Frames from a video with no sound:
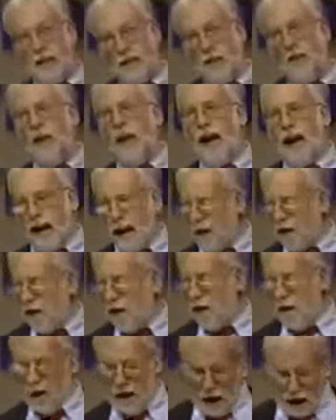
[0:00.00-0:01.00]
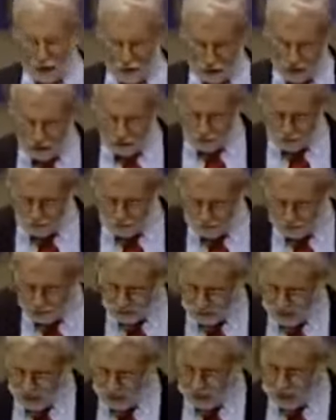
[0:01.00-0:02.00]
he says, okay, I'll go along with it.
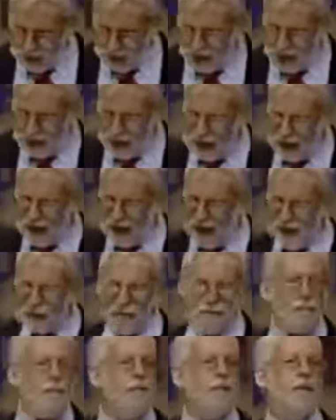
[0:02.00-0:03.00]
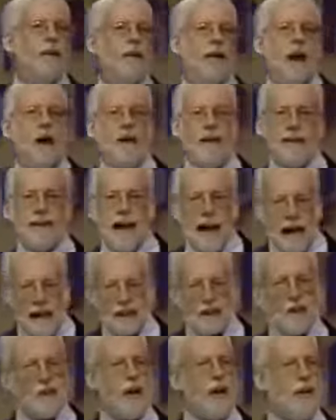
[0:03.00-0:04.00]
Uh, now his
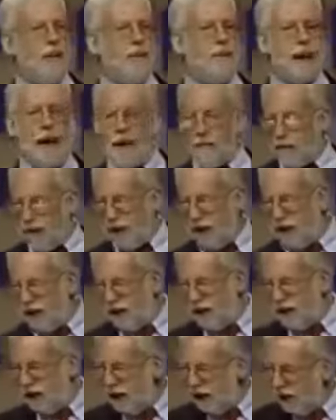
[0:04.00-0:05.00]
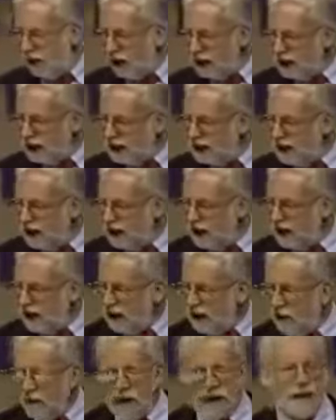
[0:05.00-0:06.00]
hands are on the Bible here, you'll notice.
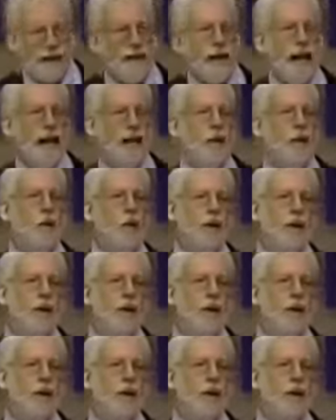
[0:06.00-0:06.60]
They're resting on